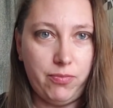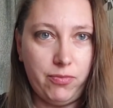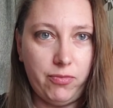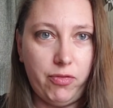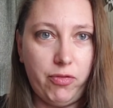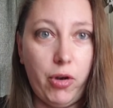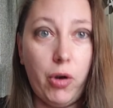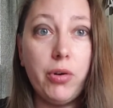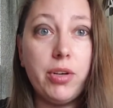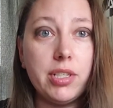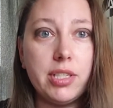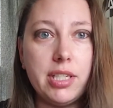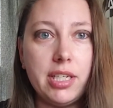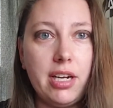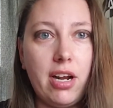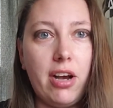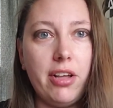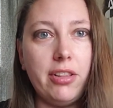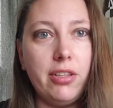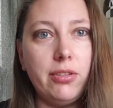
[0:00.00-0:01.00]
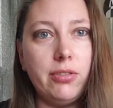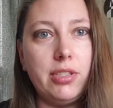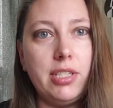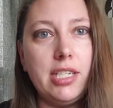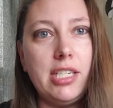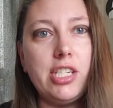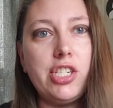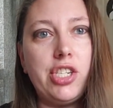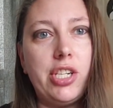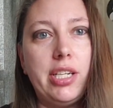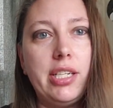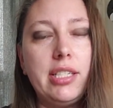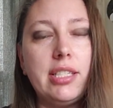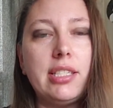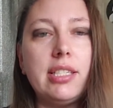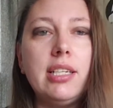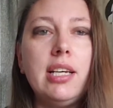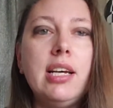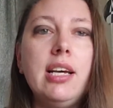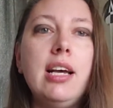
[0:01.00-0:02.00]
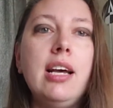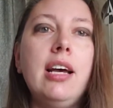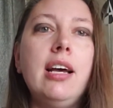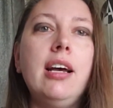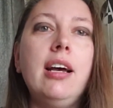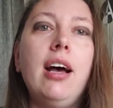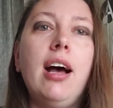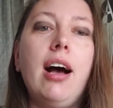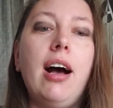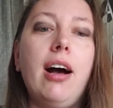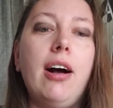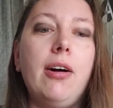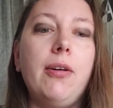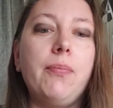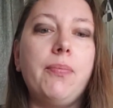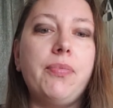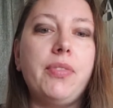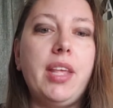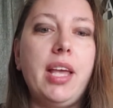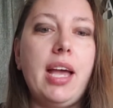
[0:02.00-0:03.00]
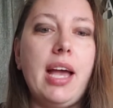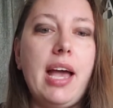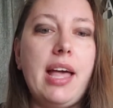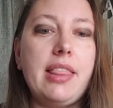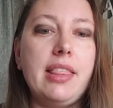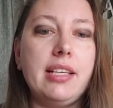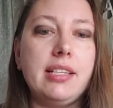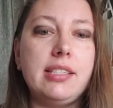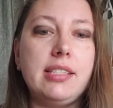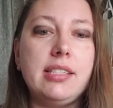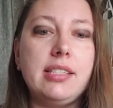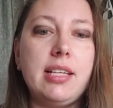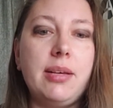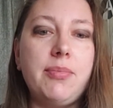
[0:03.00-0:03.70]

focusing on those niches? And this is